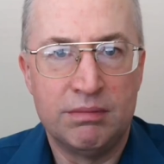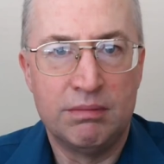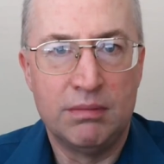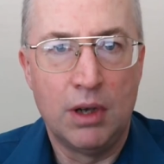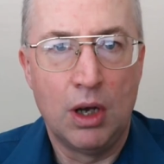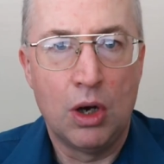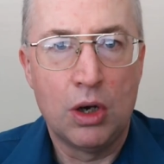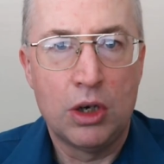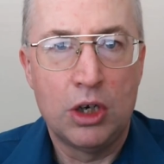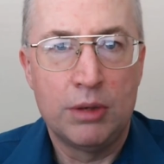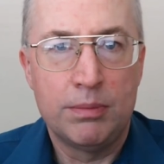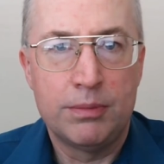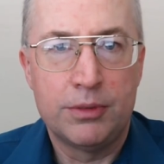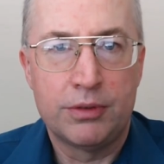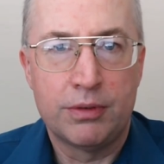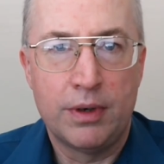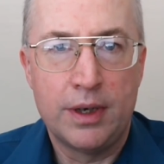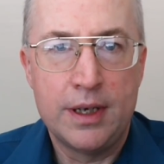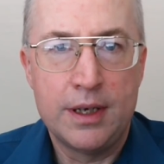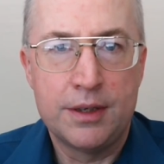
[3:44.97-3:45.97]
Occam's
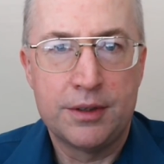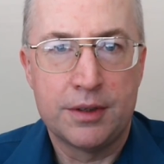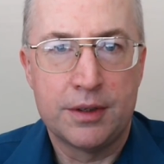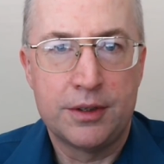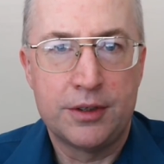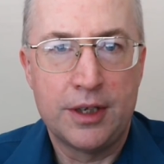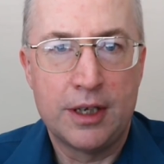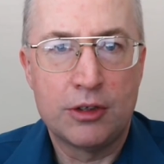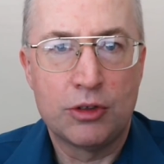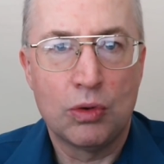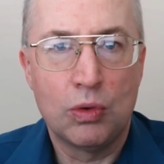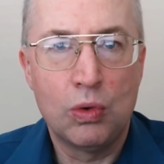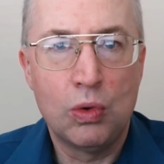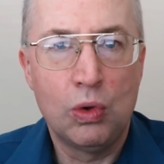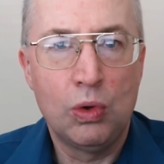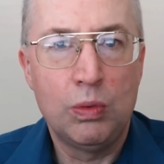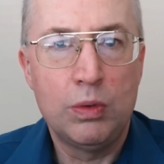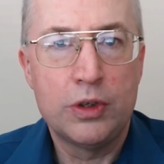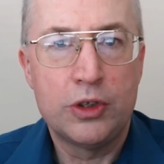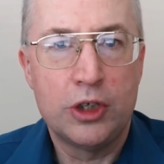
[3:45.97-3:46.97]
razor says
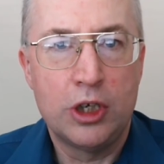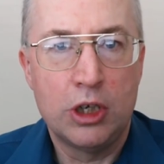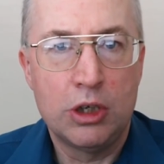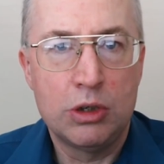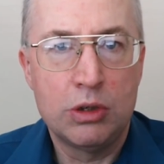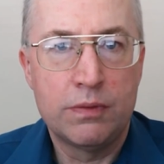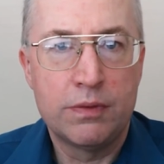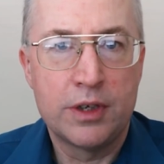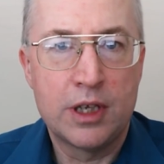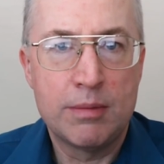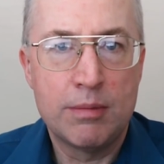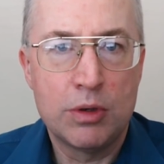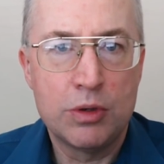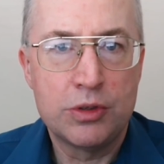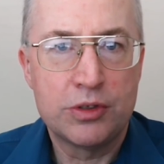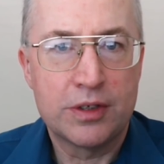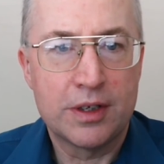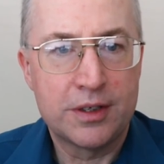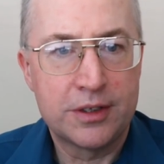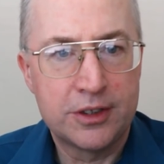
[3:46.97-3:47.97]
always go for the
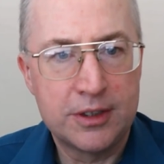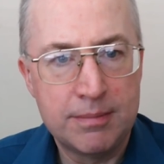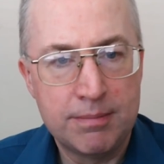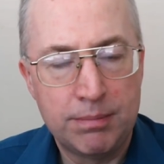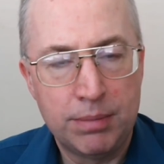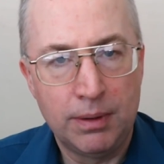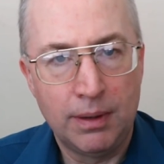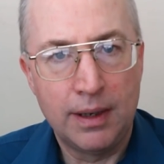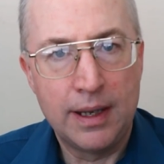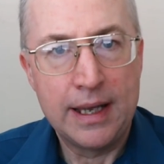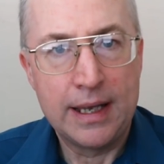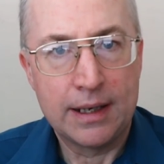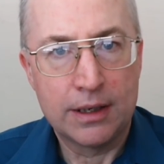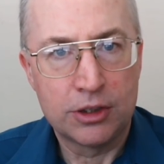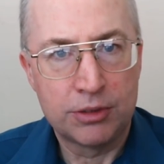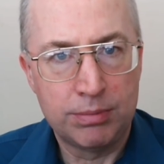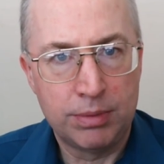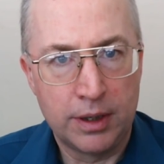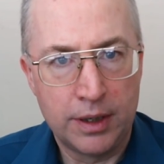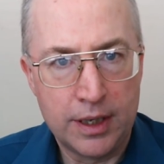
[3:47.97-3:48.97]
most simple
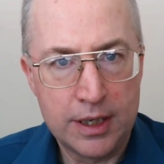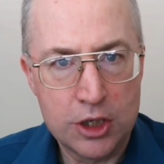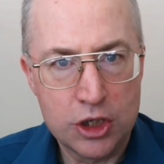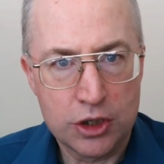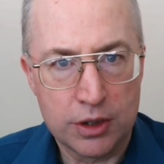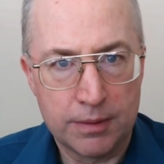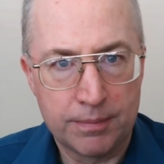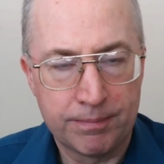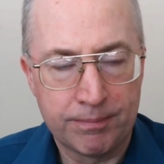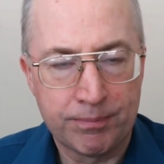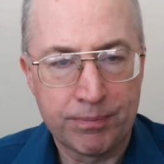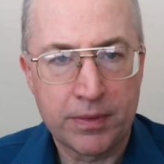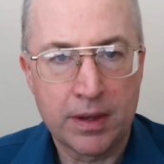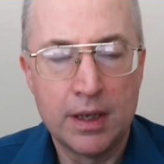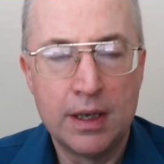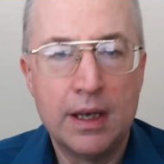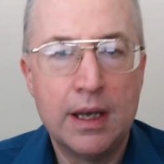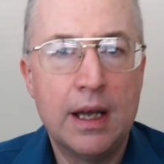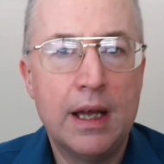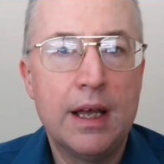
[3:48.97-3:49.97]
explanation.
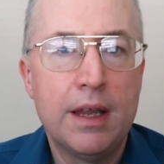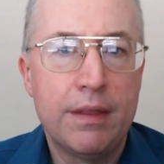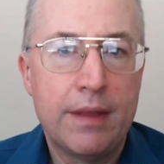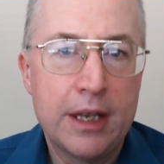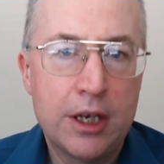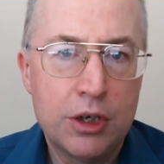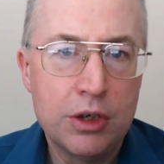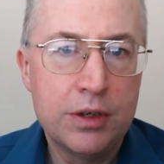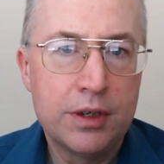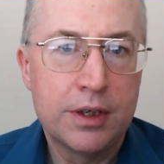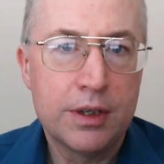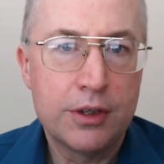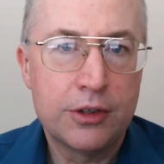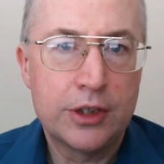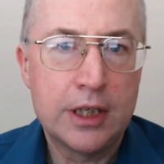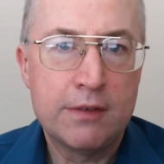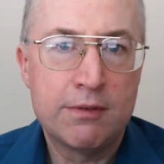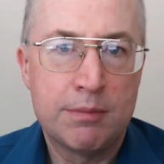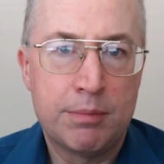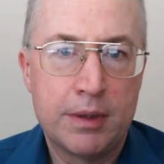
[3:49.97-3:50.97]
They could
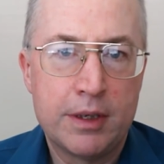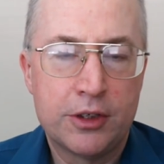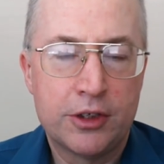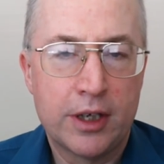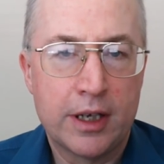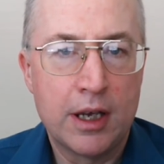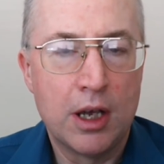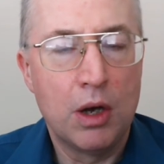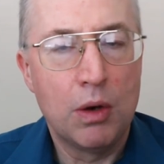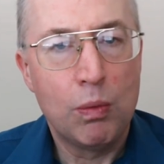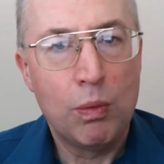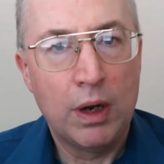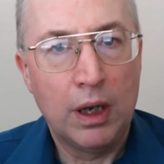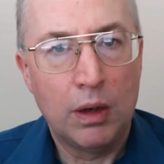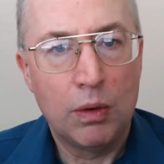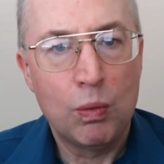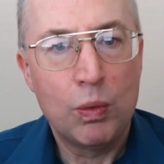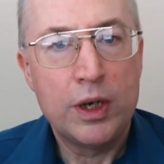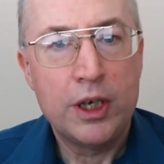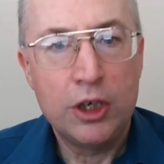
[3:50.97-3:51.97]
conceivably say, well,
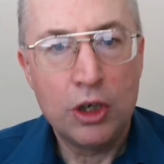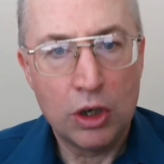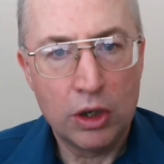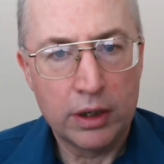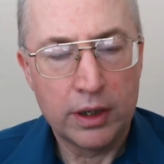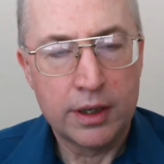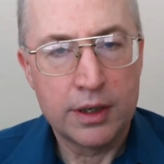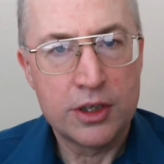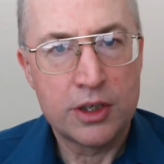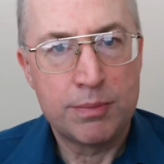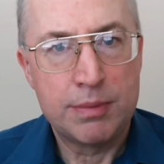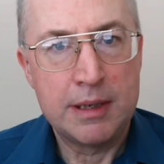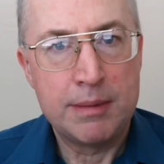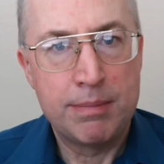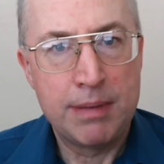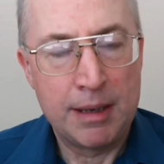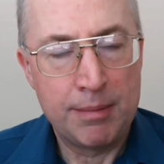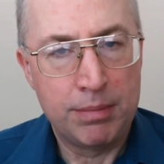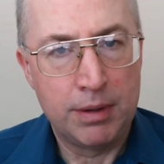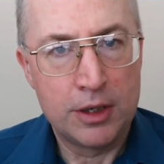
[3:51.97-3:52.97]
we're not going to be
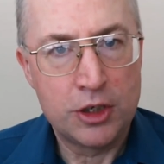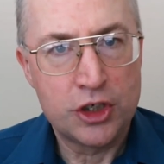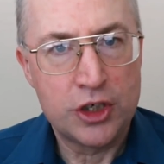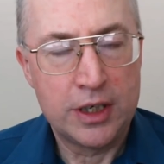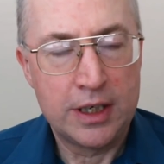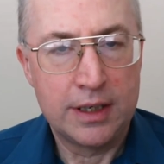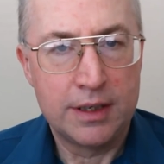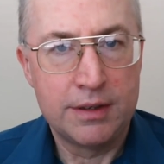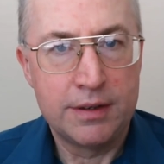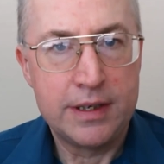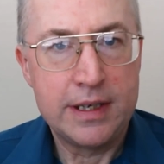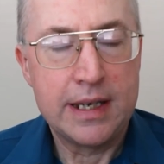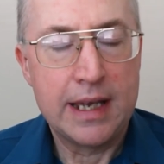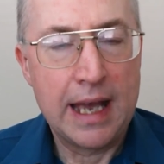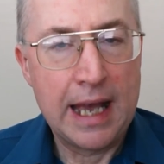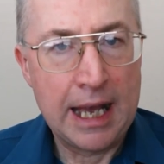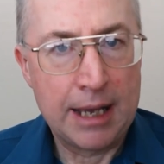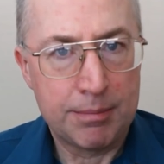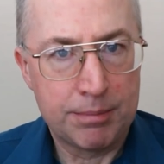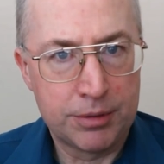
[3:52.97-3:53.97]
publishing the
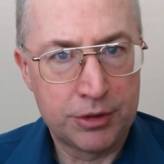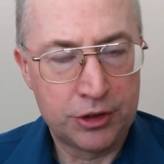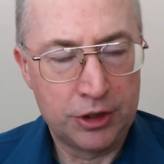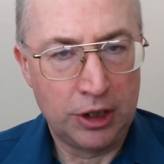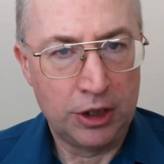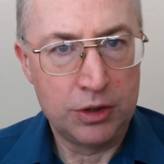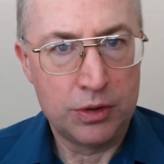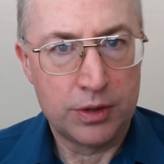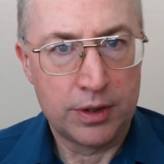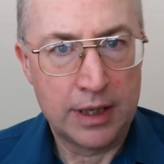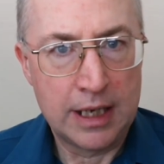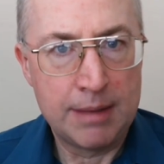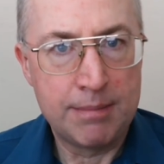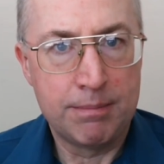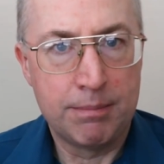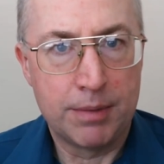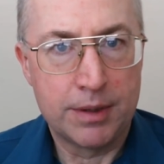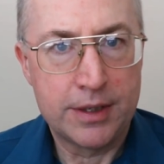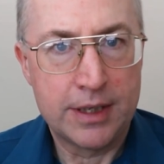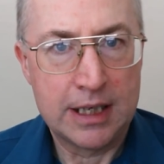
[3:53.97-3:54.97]
absolute
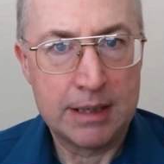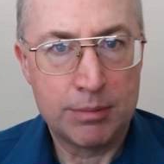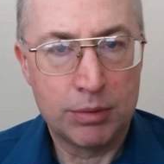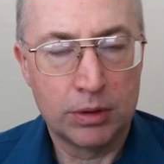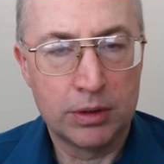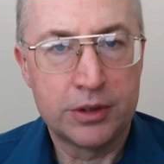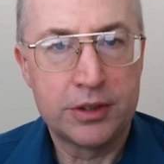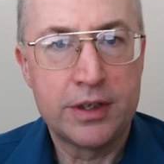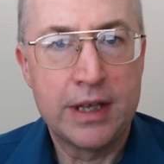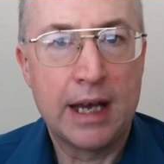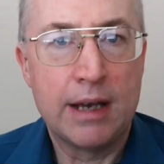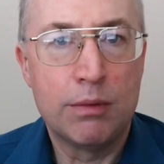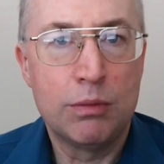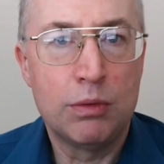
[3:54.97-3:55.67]
number tables. That would